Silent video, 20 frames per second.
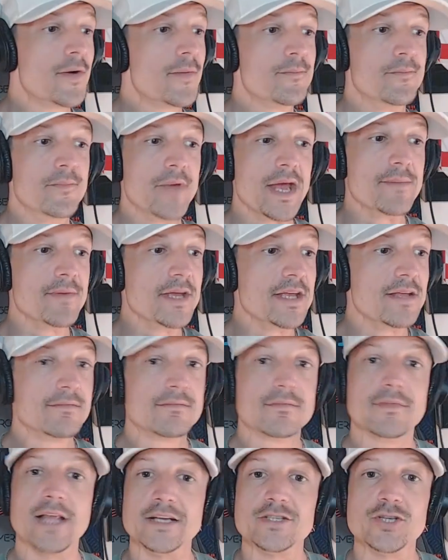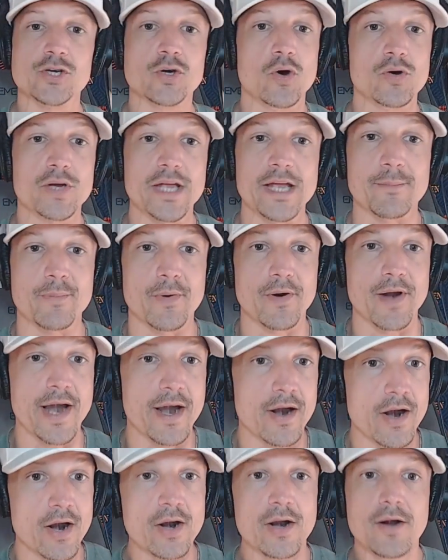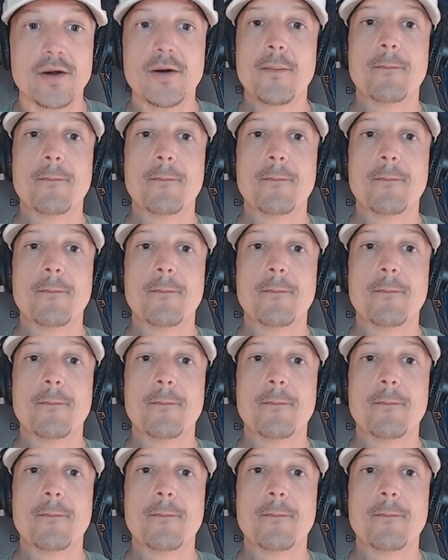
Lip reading: Maybe that's a goalkeeper error,